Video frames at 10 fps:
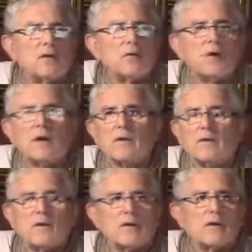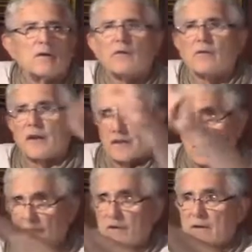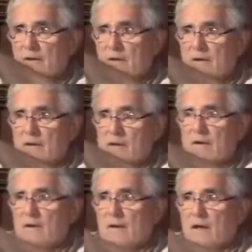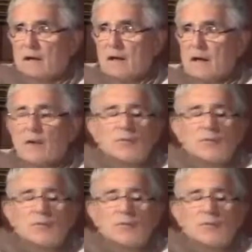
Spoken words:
well, that's heaven. And